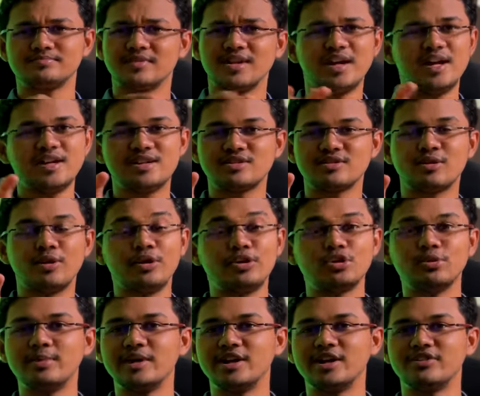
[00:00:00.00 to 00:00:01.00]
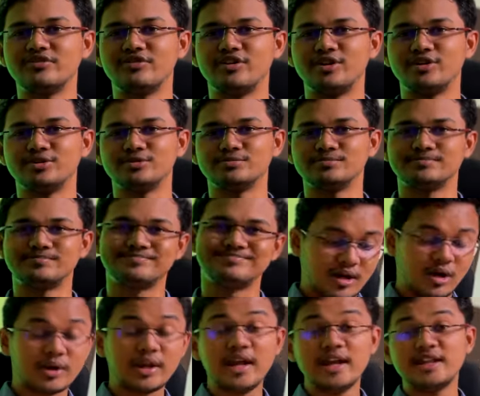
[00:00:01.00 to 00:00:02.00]
It's going to be enough for you
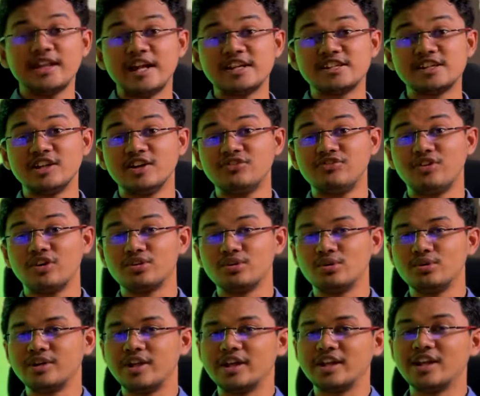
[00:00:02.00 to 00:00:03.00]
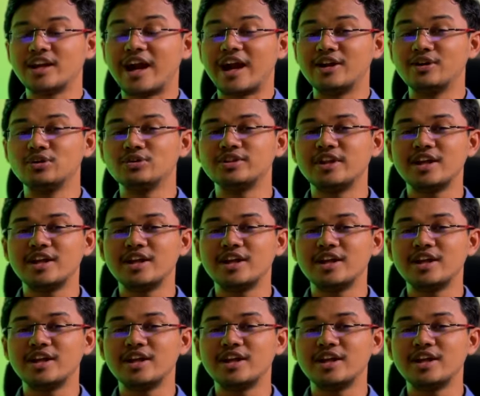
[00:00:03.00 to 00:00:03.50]
okay that's enough for note taking i know